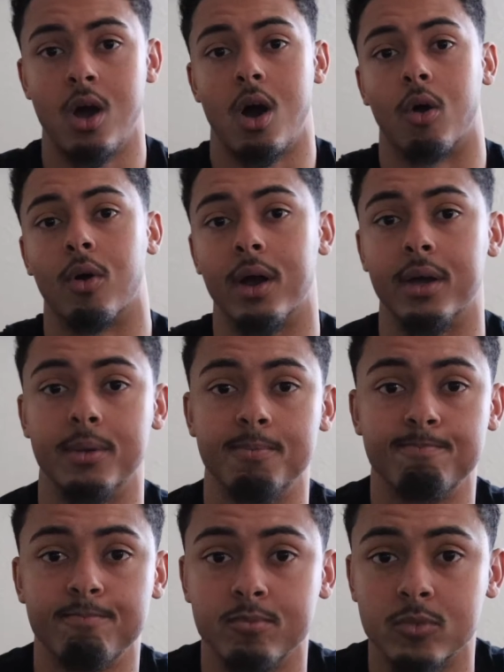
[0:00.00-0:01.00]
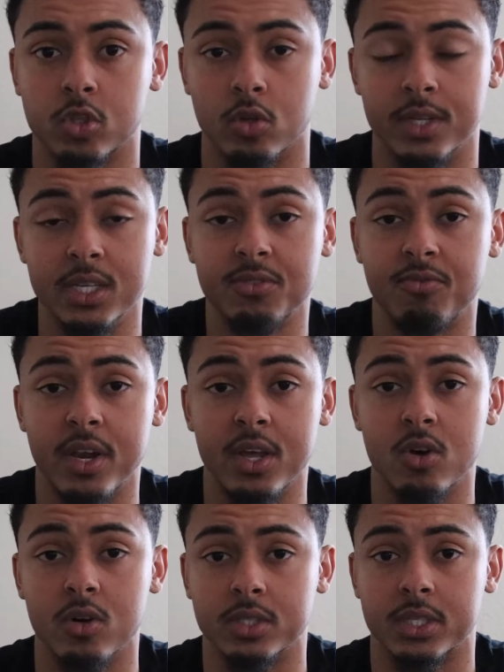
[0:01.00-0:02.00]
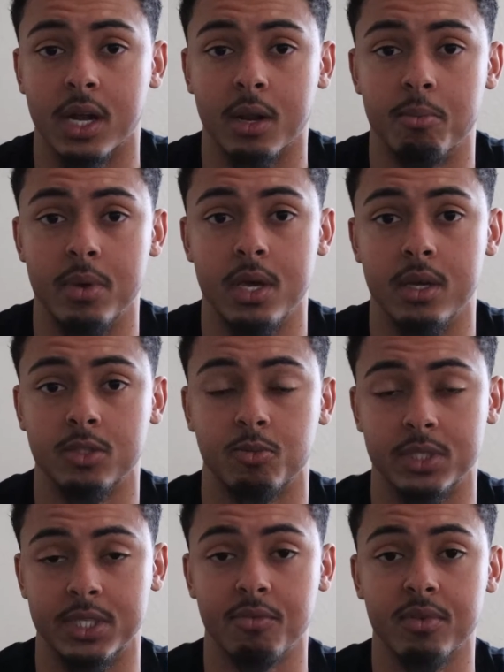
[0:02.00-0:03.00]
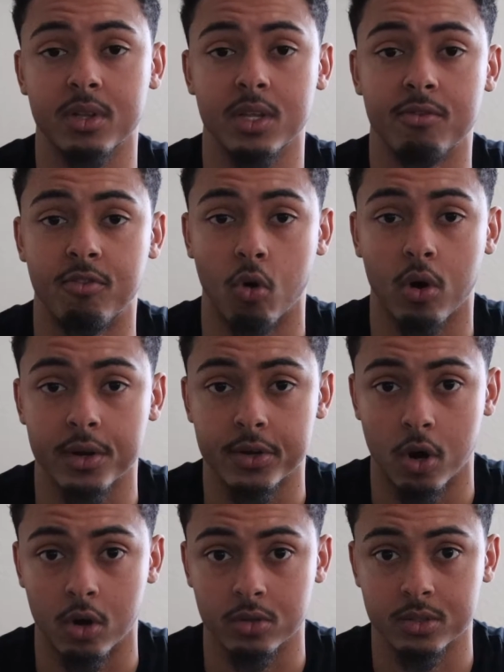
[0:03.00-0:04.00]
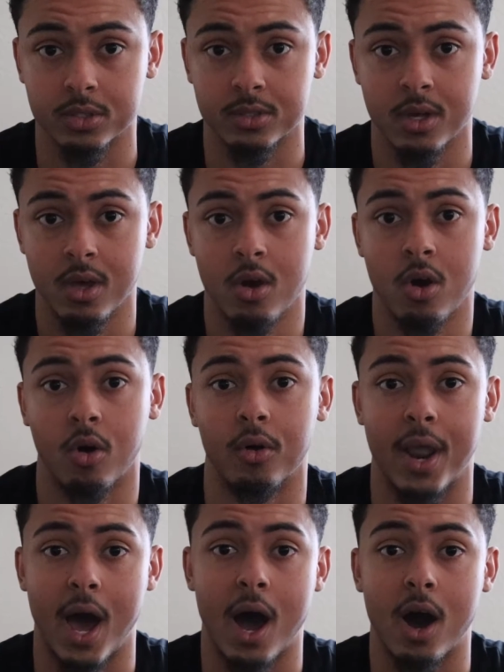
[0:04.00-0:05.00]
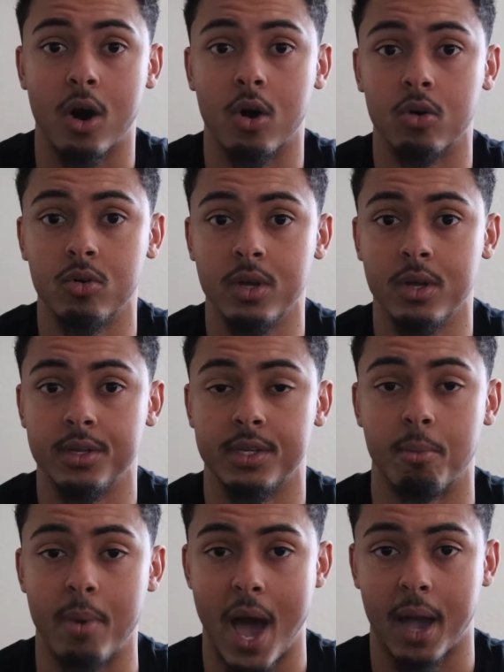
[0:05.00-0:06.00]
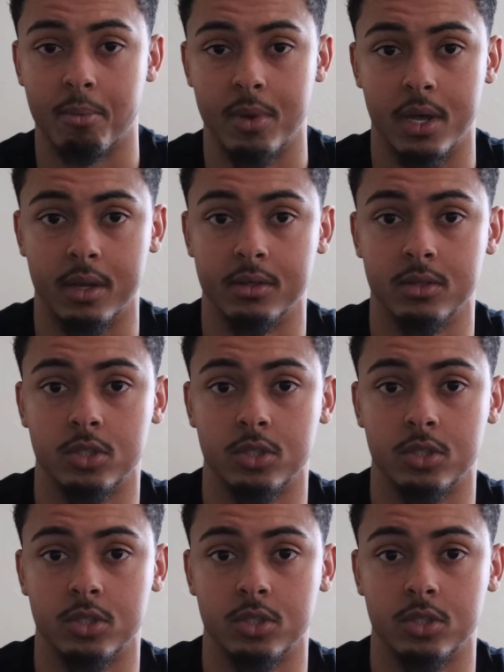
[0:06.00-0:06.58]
Alright, so this video is going to be specifically for adults on how to backbend.